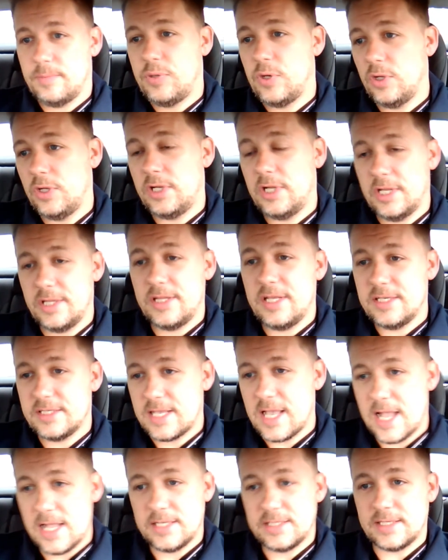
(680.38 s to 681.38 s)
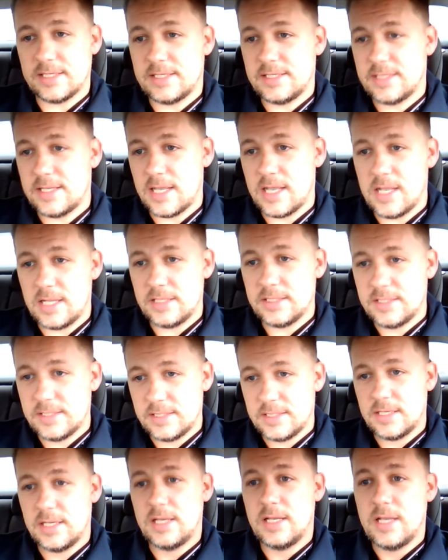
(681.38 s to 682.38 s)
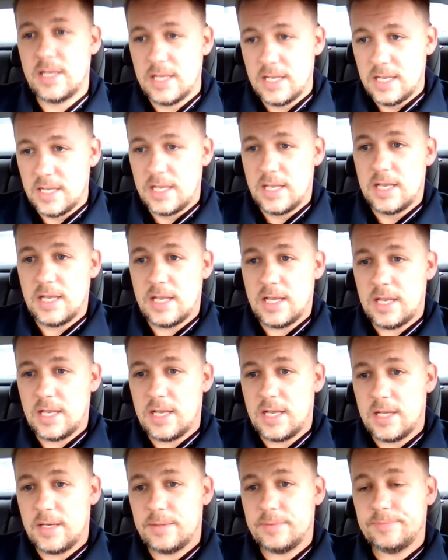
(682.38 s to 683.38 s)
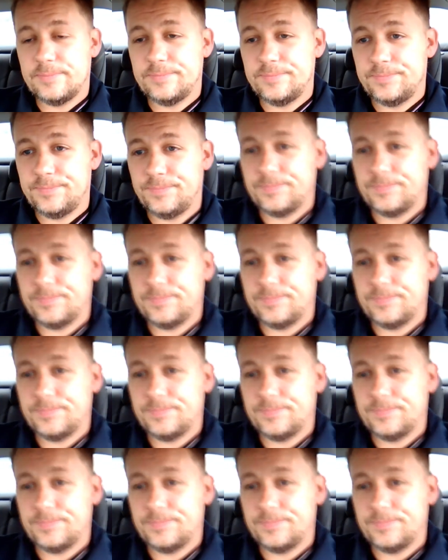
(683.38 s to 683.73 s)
pulling these kinds of stunts. Um,